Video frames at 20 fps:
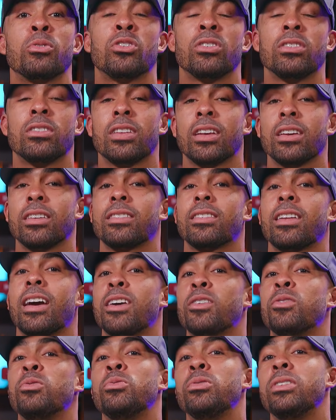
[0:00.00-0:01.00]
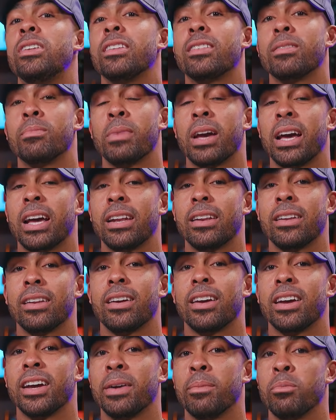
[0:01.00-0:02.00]
you some context, I called this
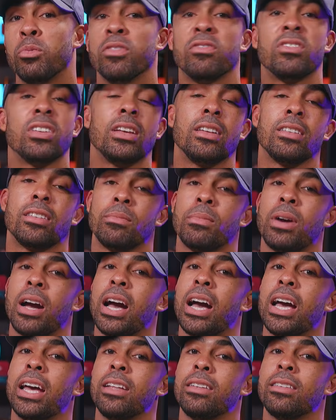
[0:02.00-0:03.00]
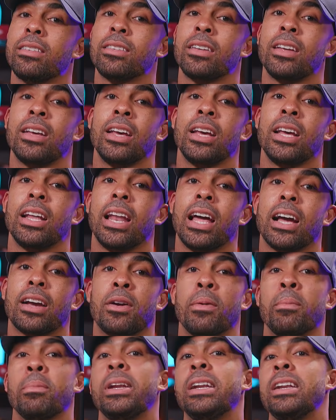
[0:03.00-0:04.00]
man with tears in my eyes,
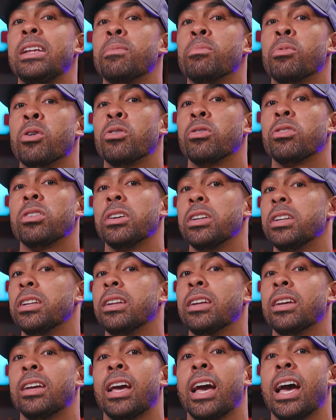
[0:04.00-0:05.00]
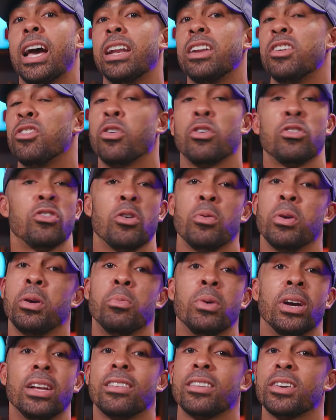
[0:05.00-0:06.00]
like completely broken and not
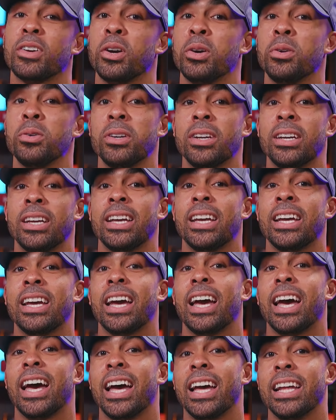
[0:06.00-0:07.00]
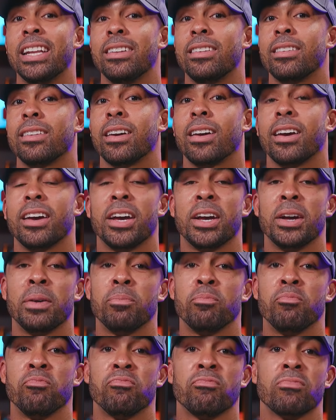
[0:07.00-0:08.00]
knowing where to go. And
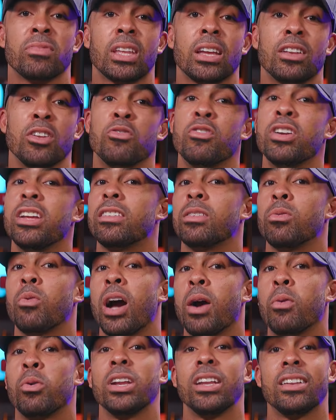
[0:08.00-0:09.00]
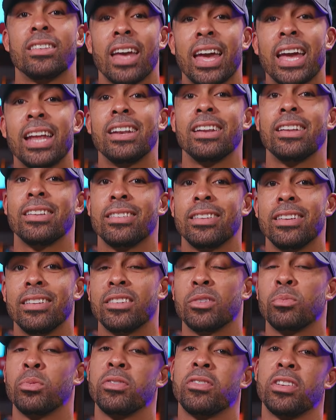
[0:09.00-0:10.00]
the reason why I wanted to end the
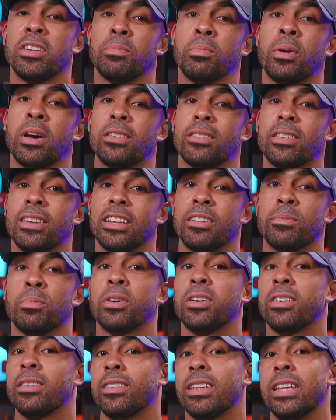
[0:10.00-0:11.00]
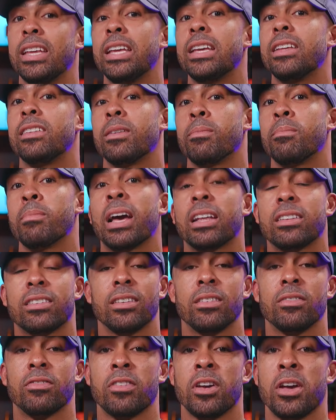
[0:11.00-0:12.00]
season with this person is because he is a
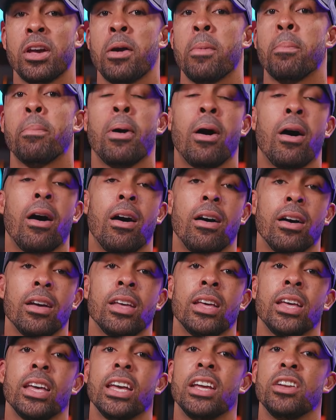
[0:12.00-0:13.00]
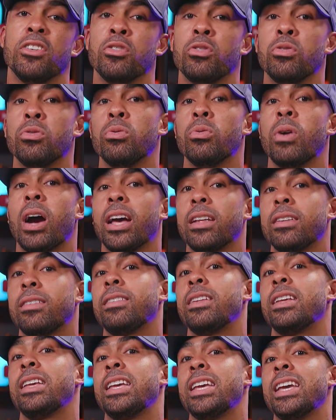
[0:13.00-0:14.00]
massive part in who I
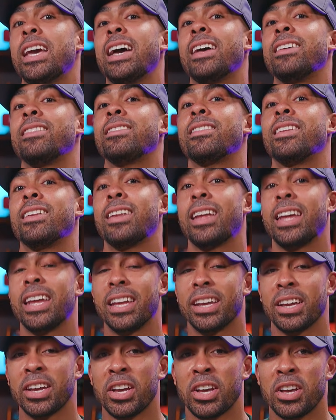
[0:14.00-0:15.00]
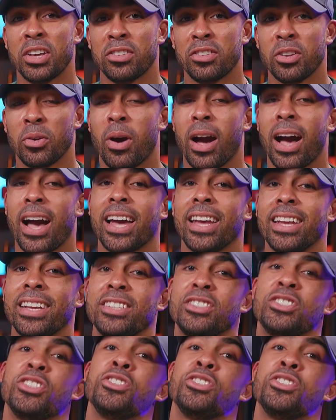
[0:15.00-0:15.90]
sit here as today. So I